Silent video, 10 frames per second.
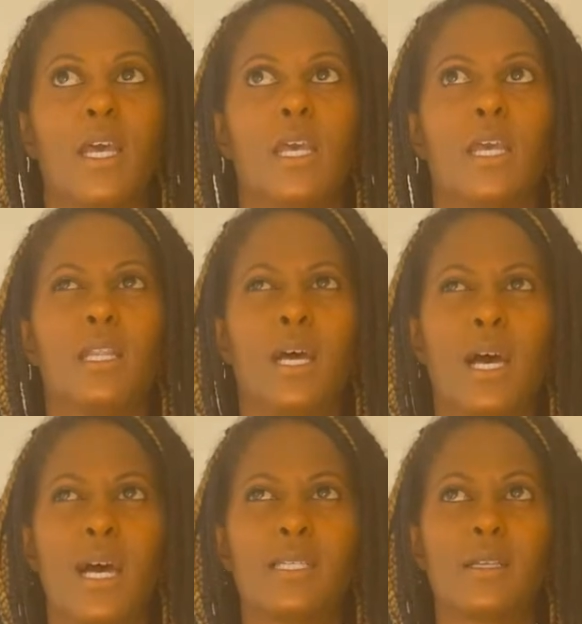It
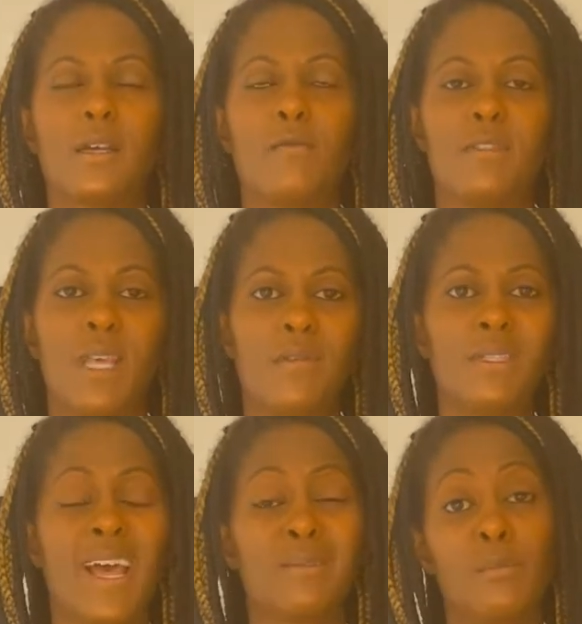has over 7
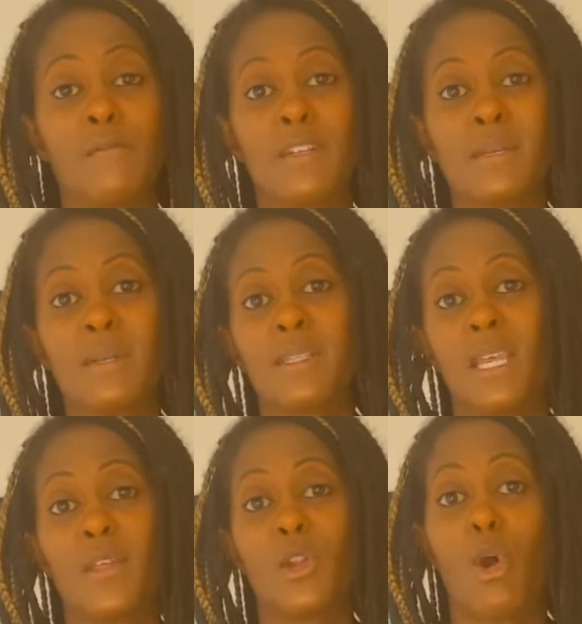times more vitamin C
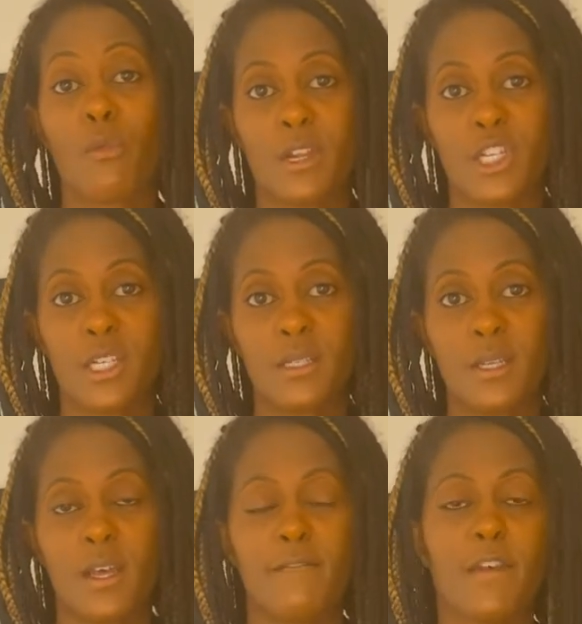than oranges,
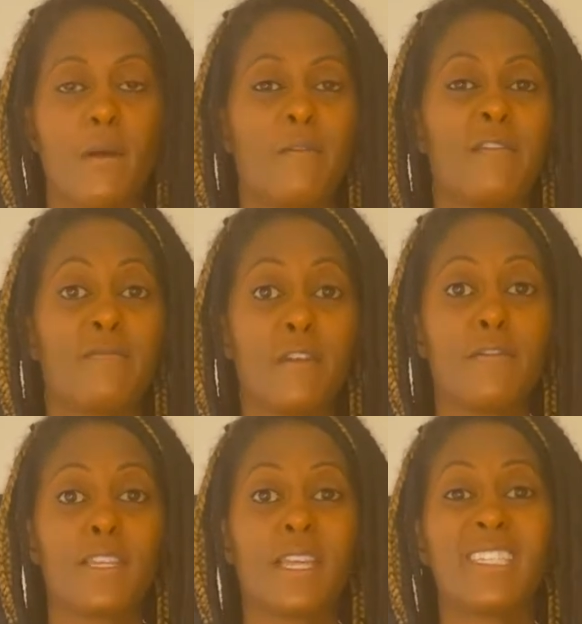over
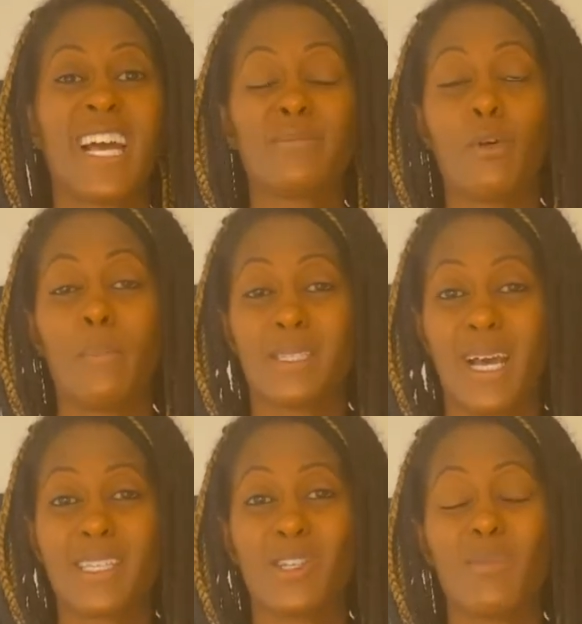15 times more
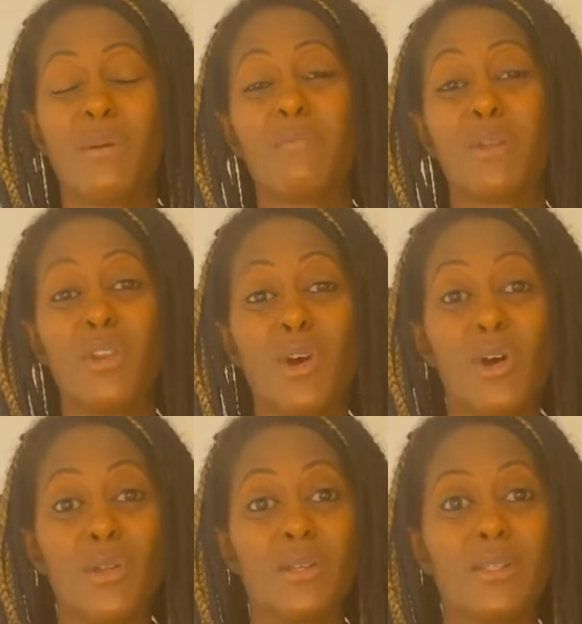potassium than
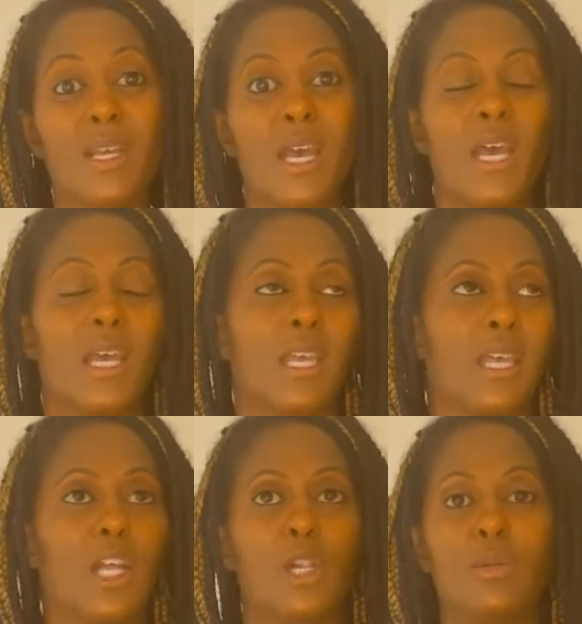bananas. It
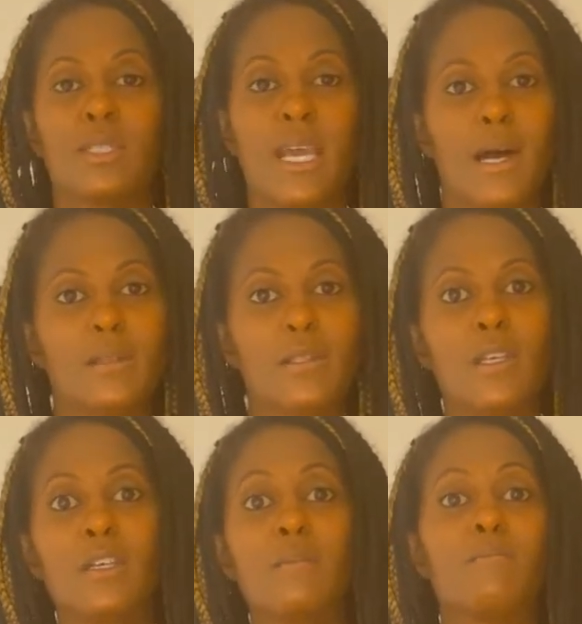includes
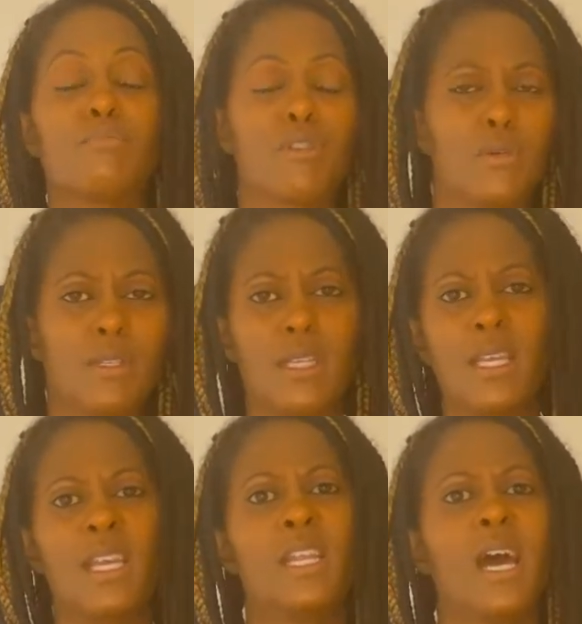calcium,
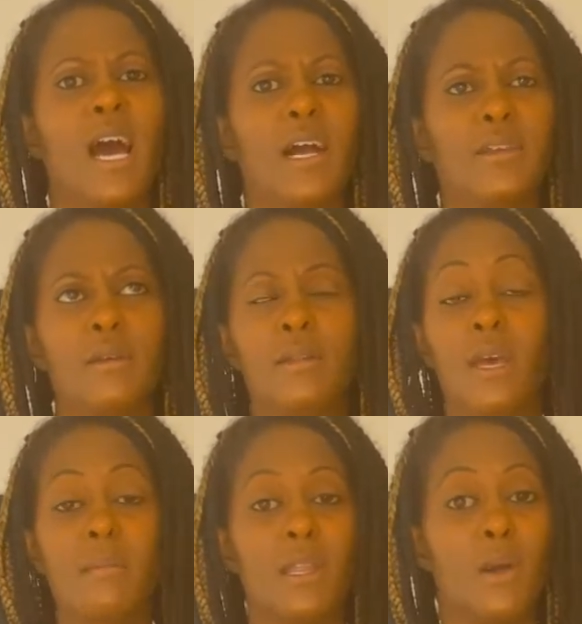protein, iron,
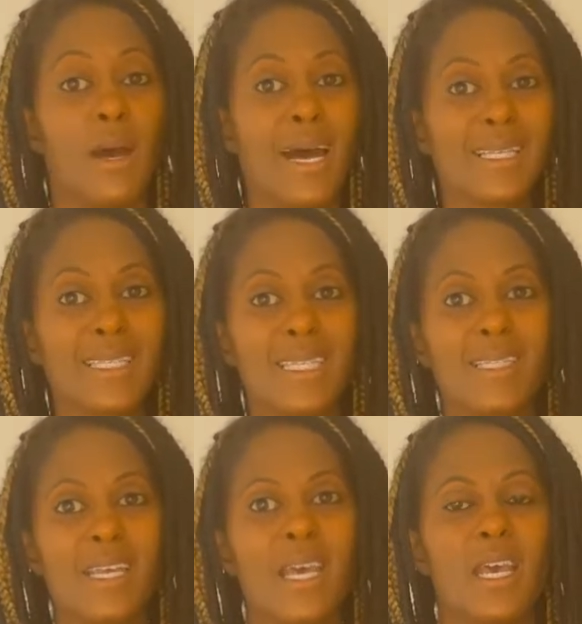amino
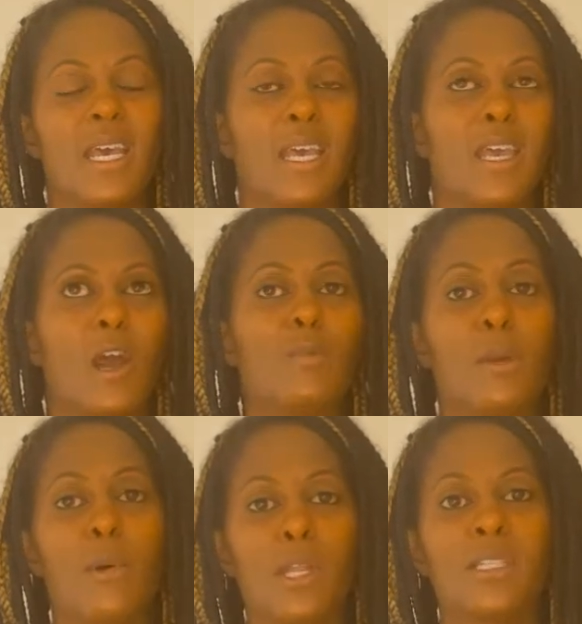acids. It helps
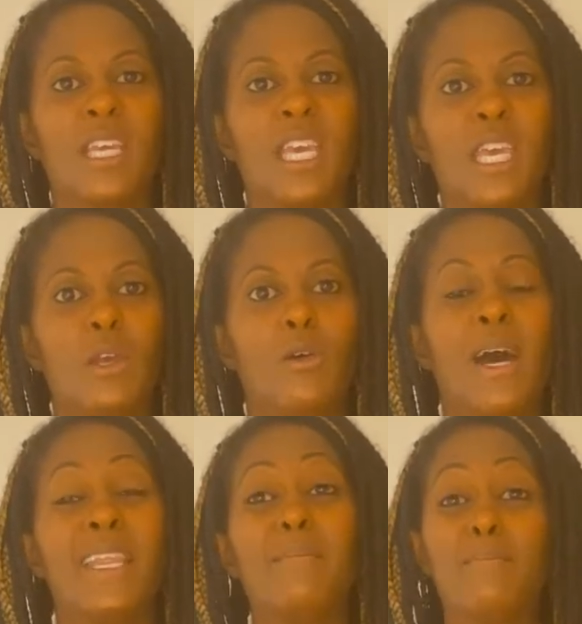your body to heal
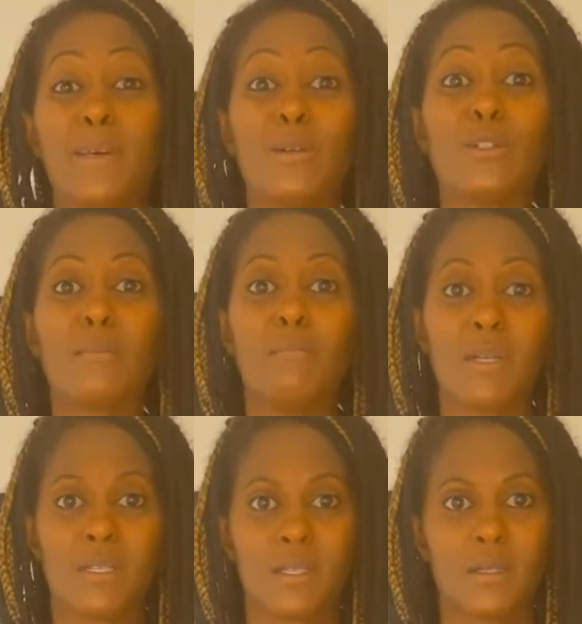and it builds
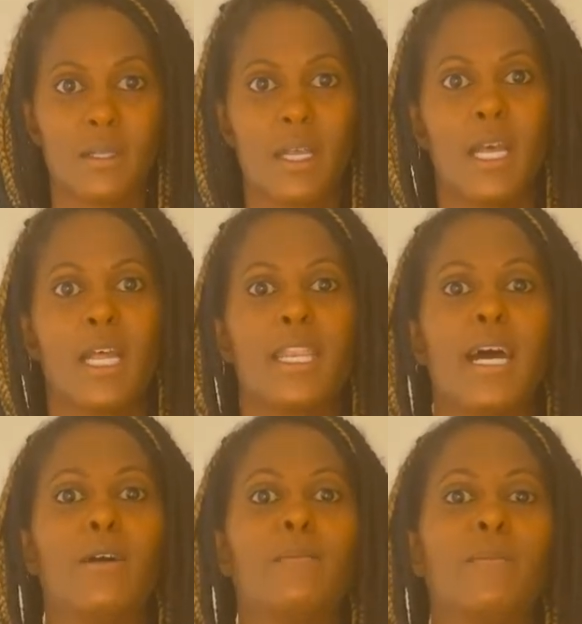muscle.
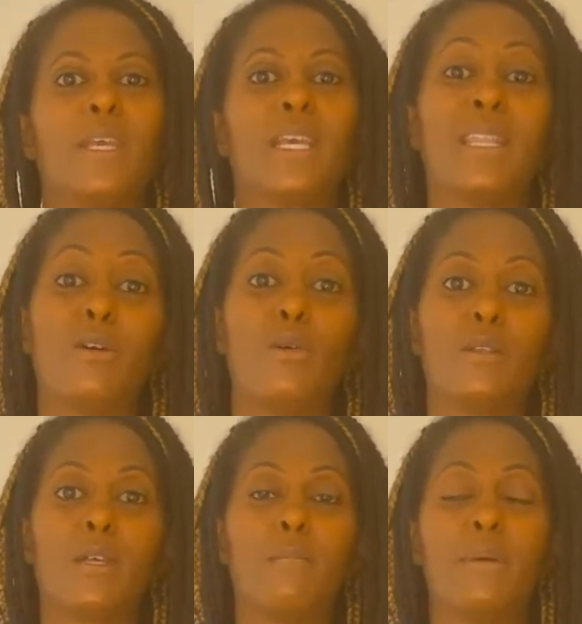Now, it can
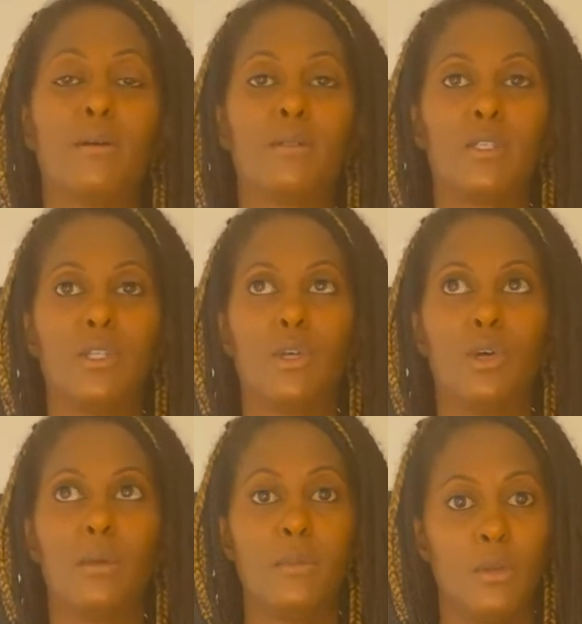also build
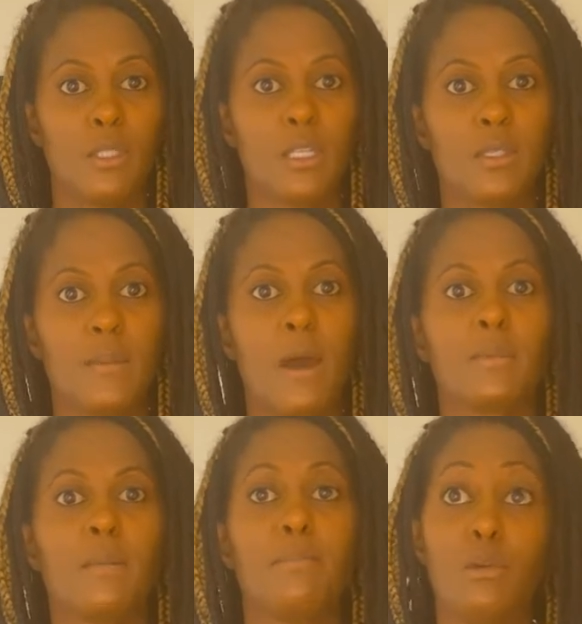your immune system,
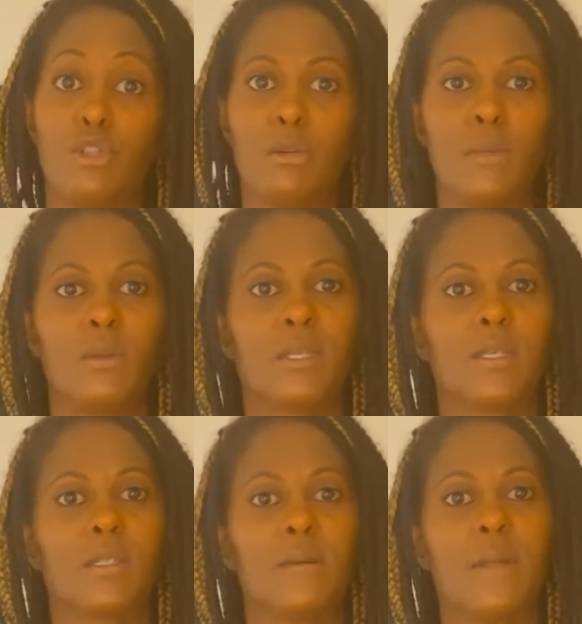helps to boost your immune
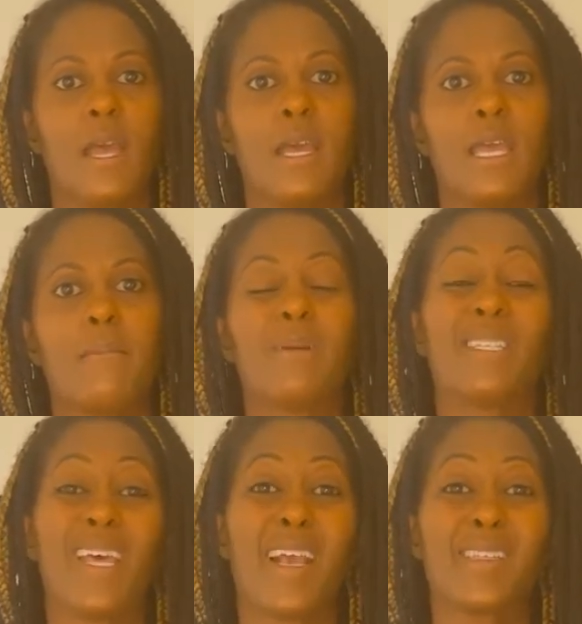system. It
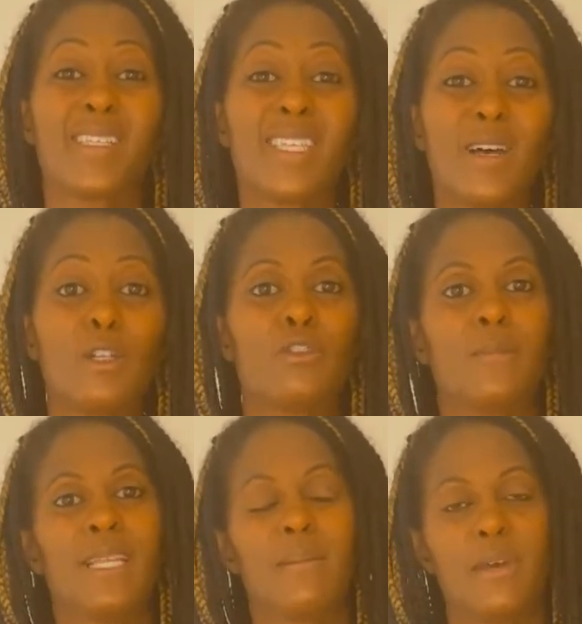protects cells
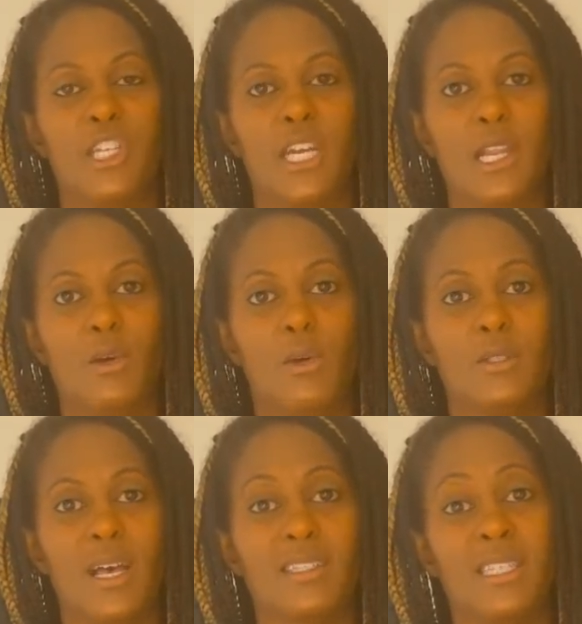from damage, and it
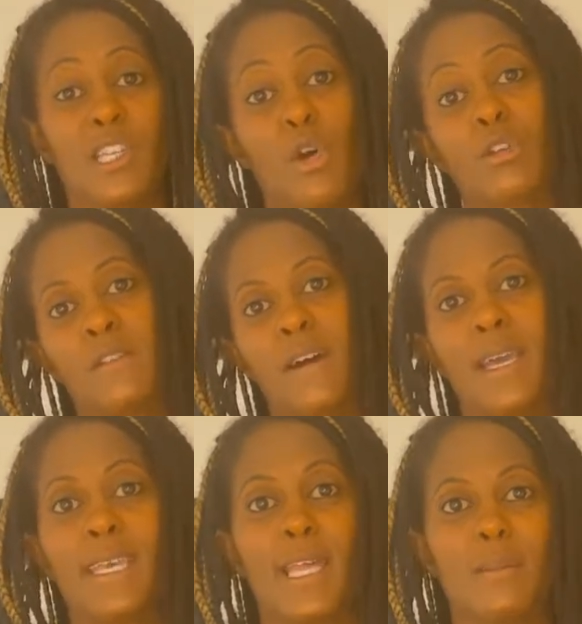also has
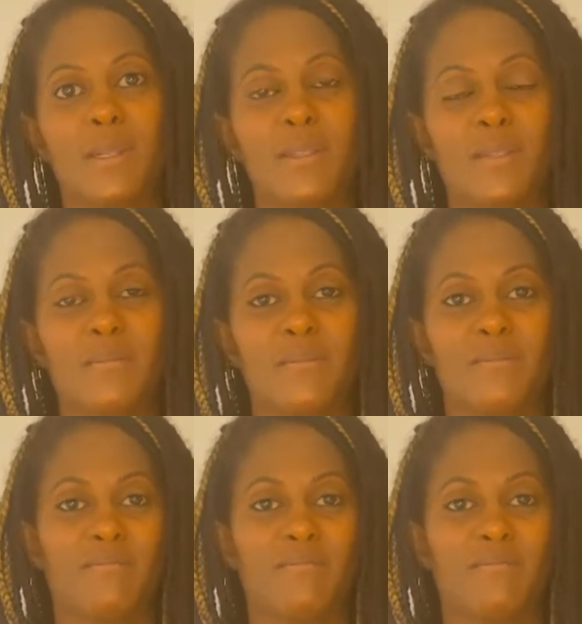detoxifying elements.